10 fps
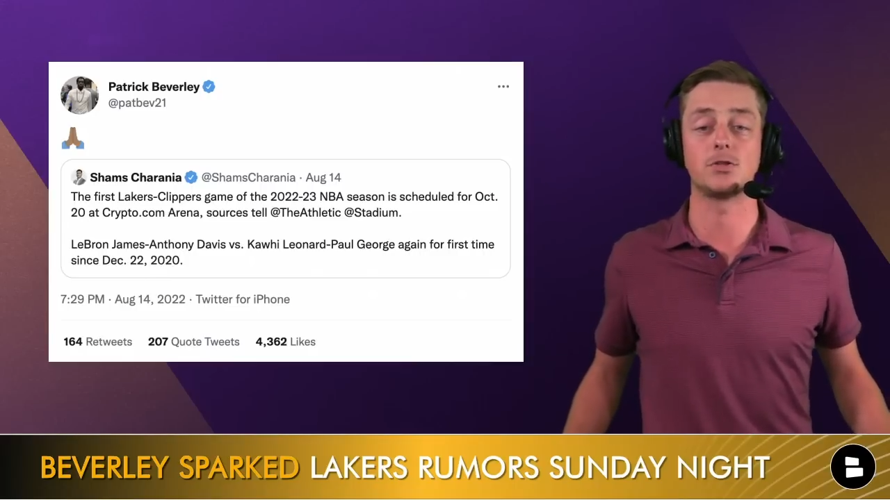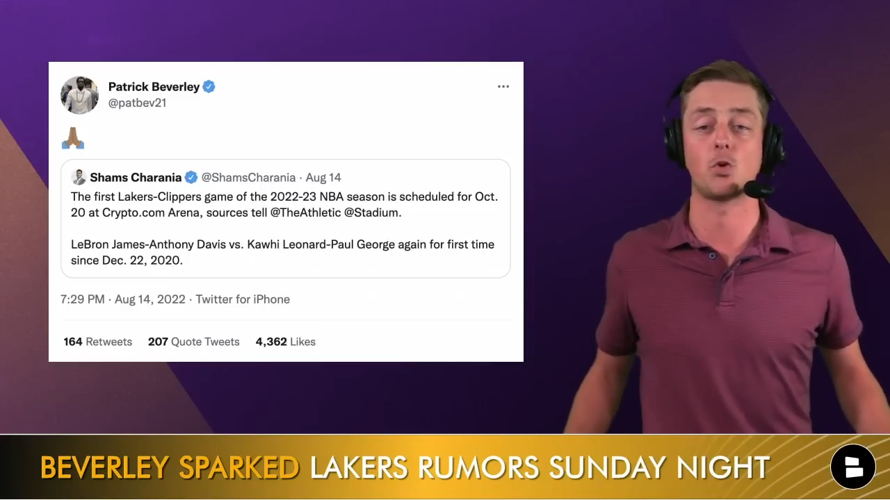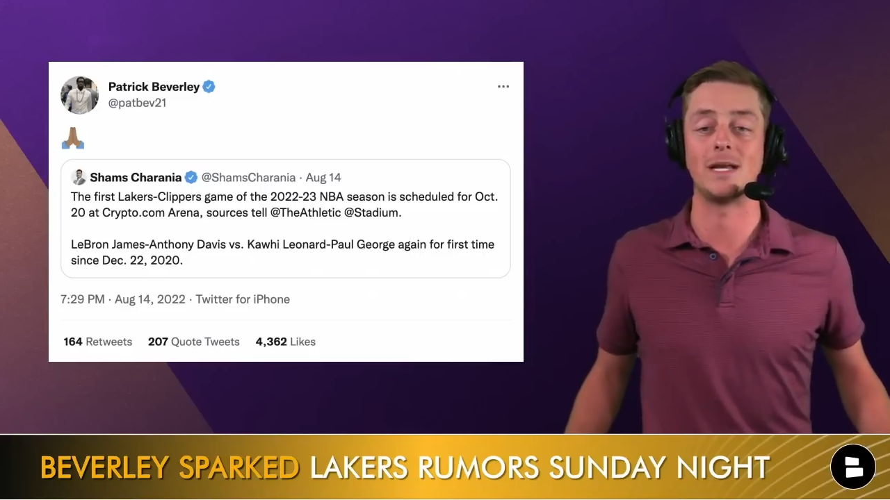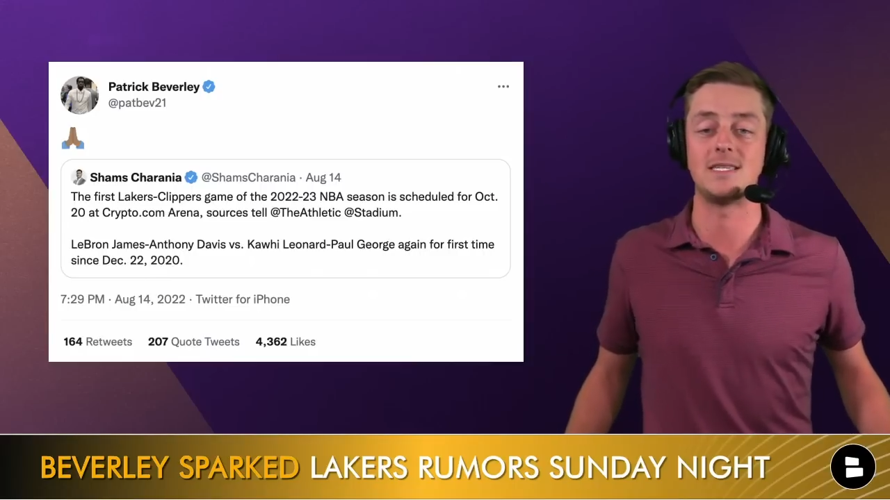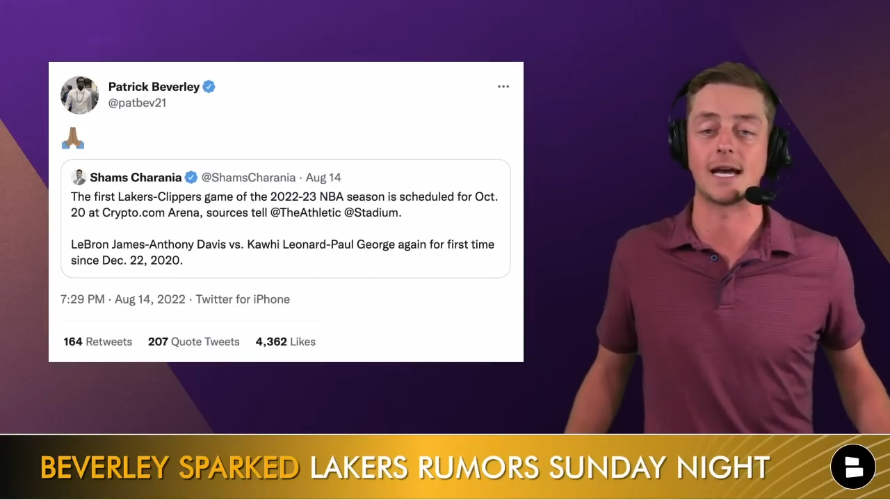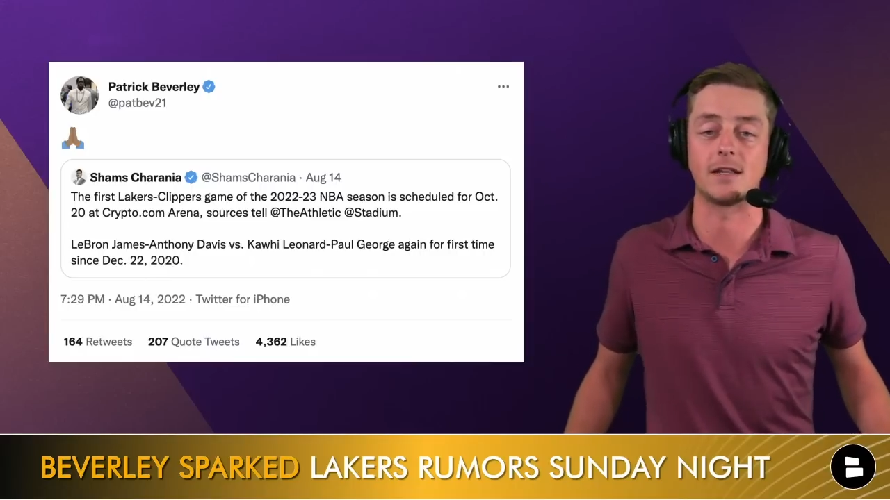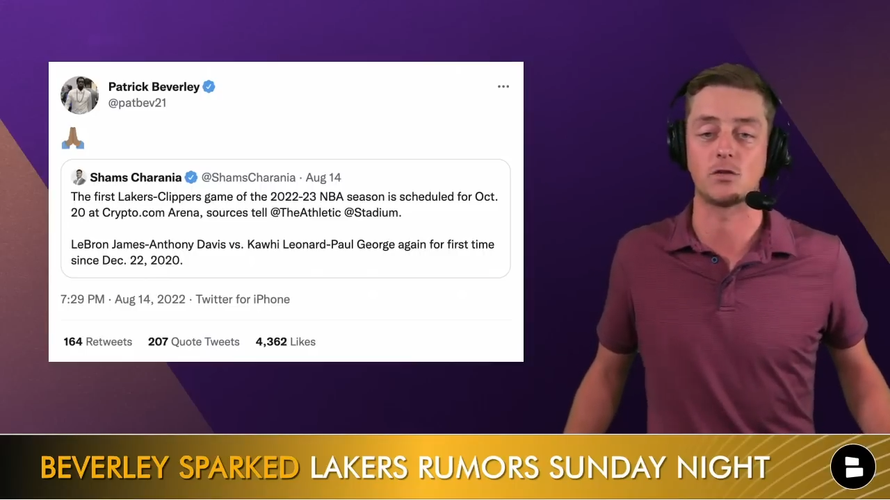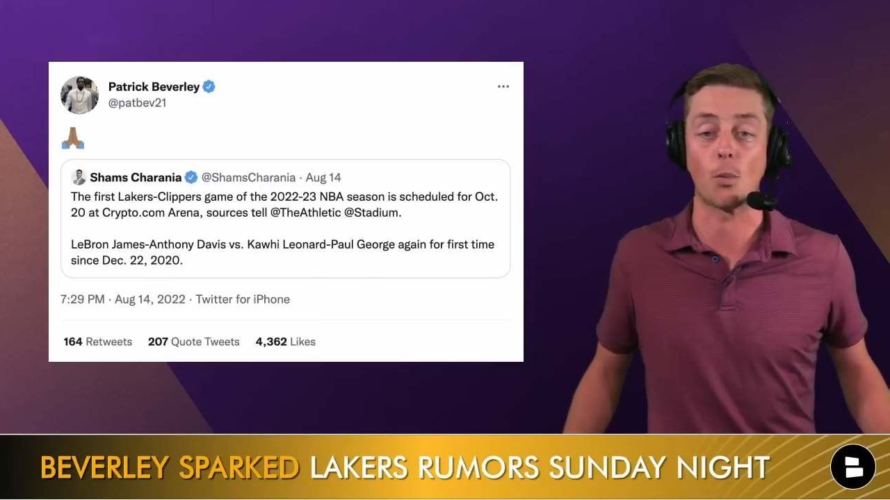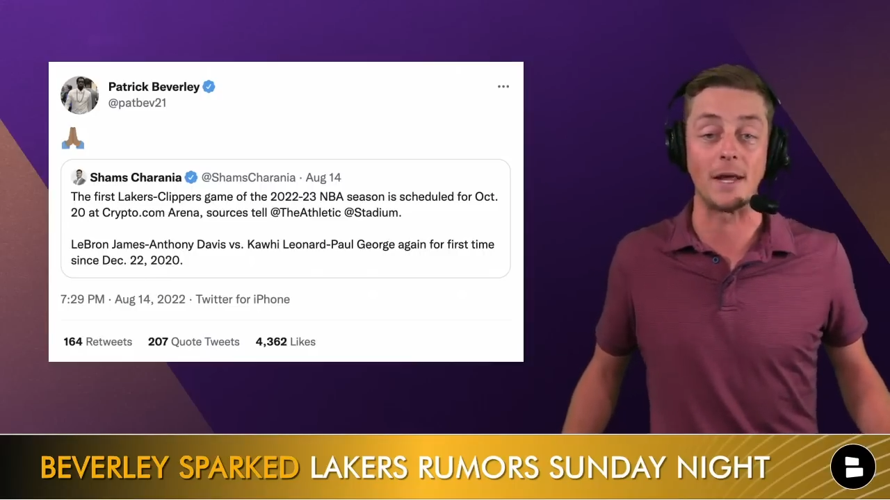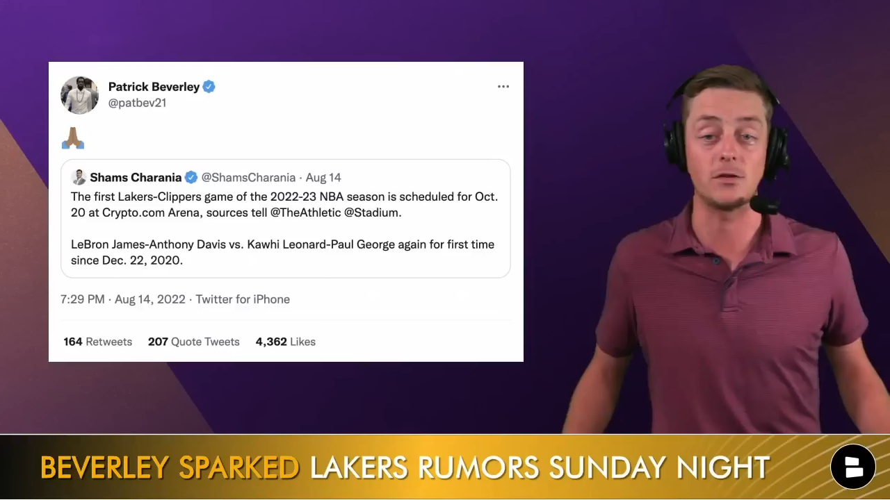22nd,
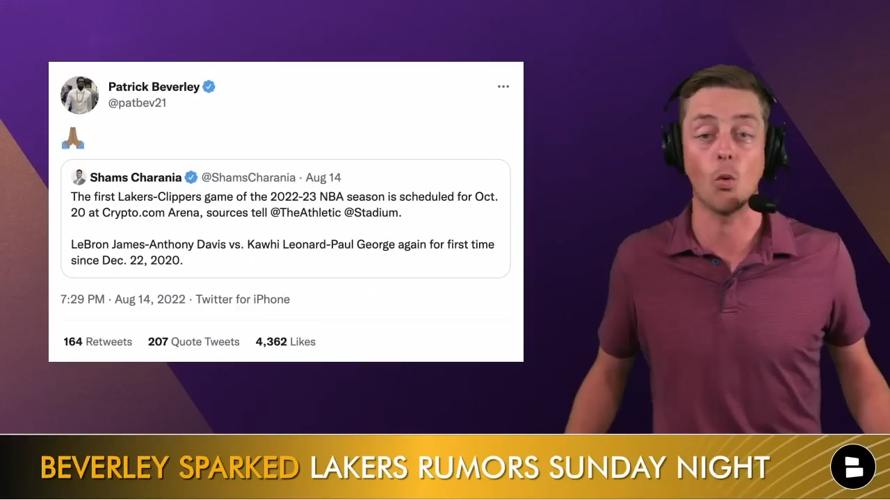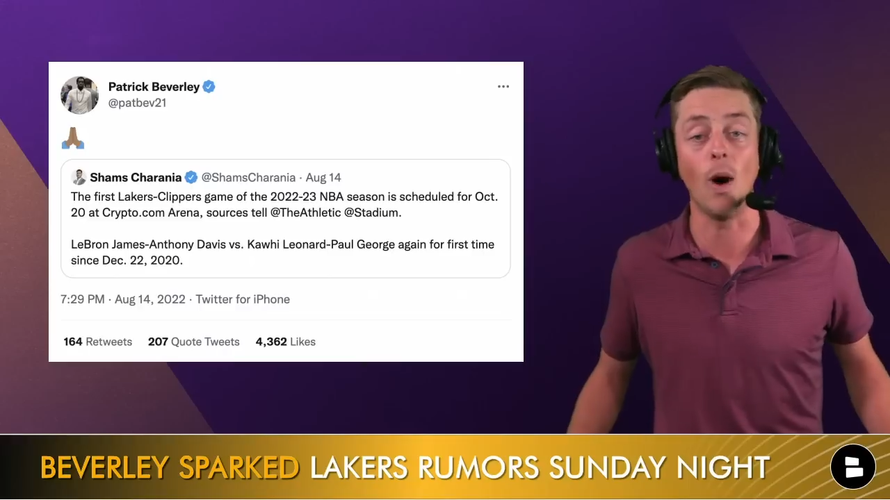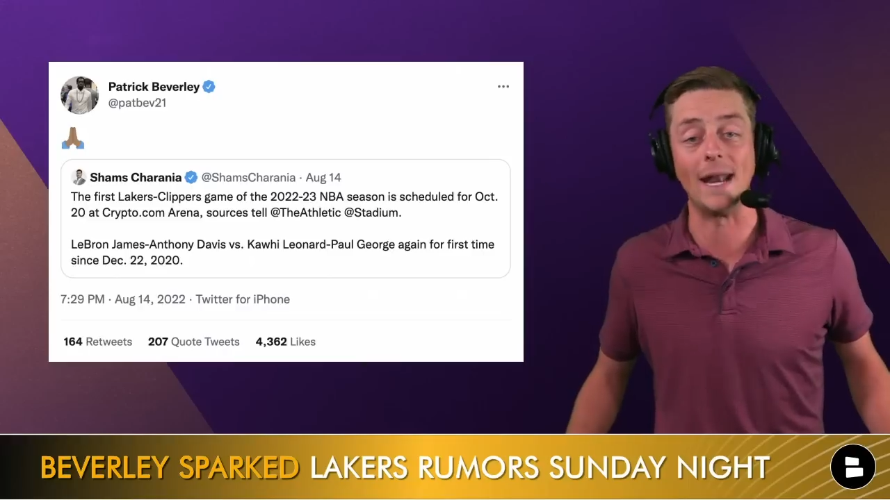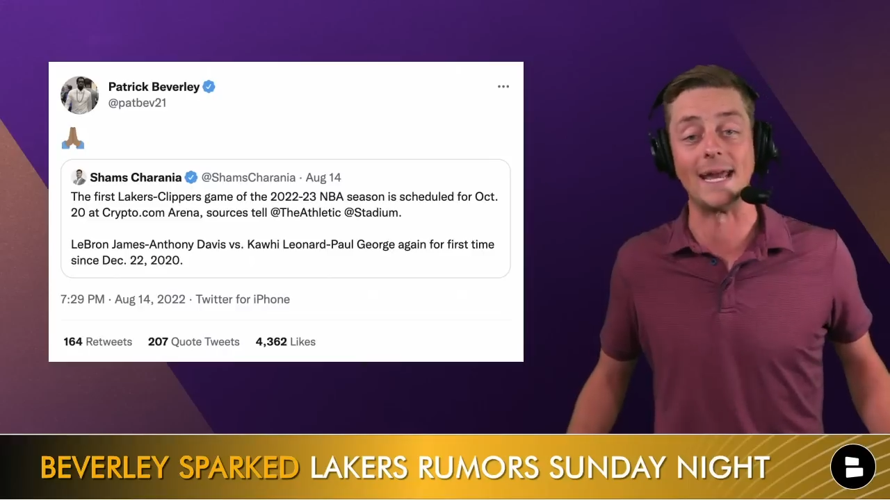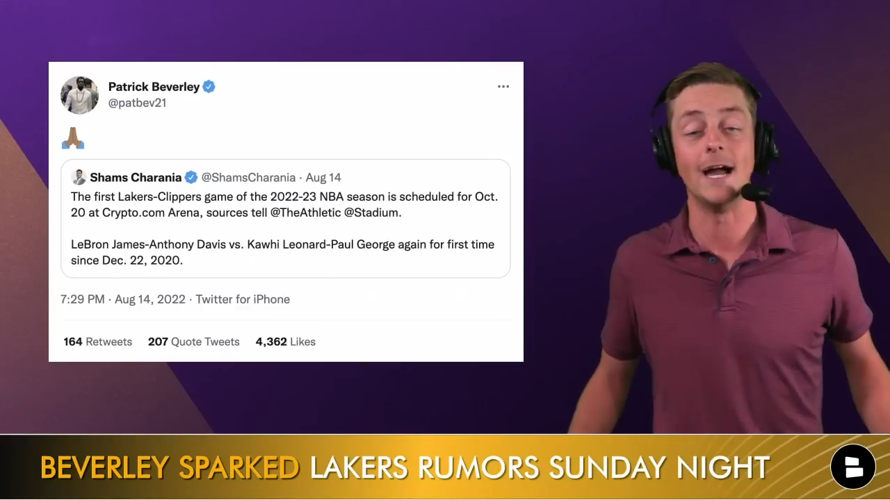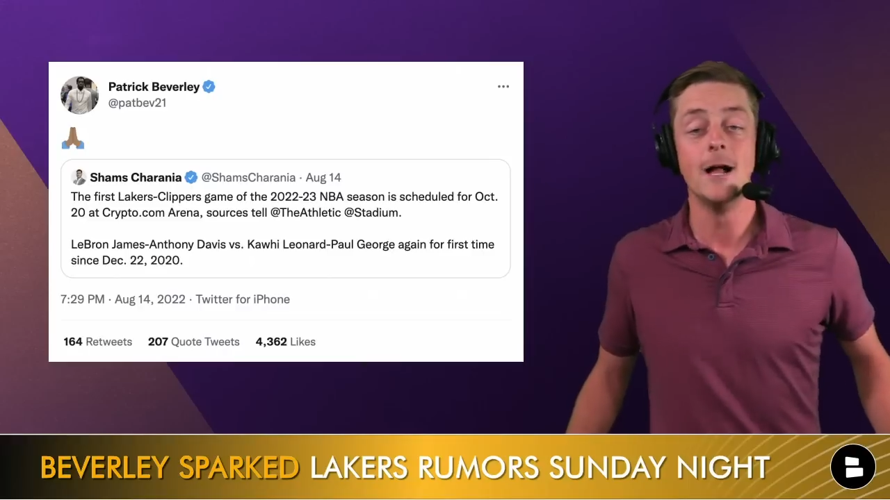2020.